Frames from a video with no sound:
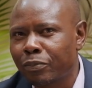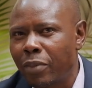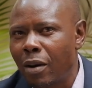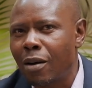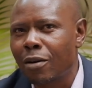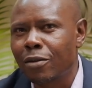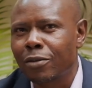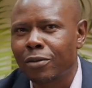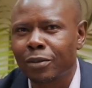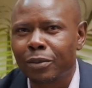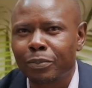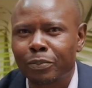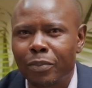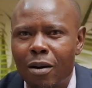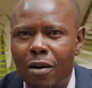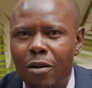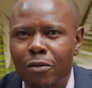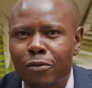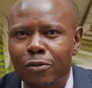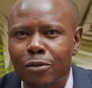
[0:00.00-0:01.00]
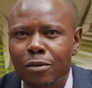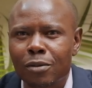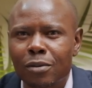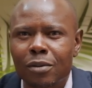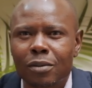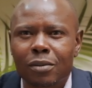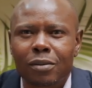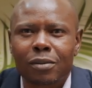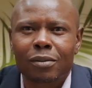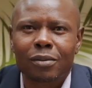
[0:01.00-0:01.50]

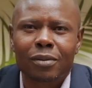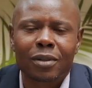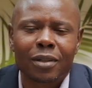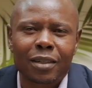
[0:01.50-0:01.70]
powerful,